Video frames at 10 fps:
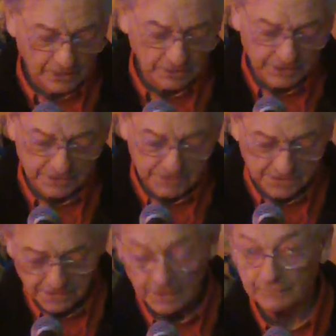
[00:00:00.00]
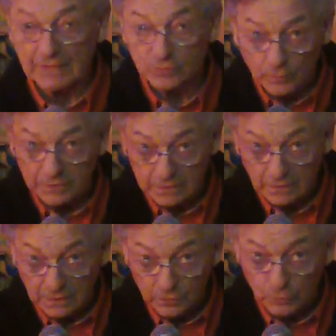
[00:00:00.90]
Lidds. That's with
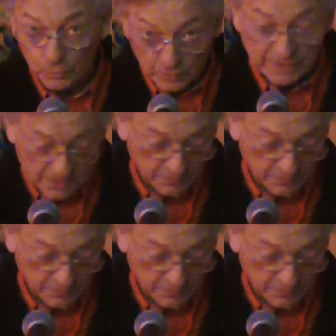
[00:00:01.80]
uh, two D's,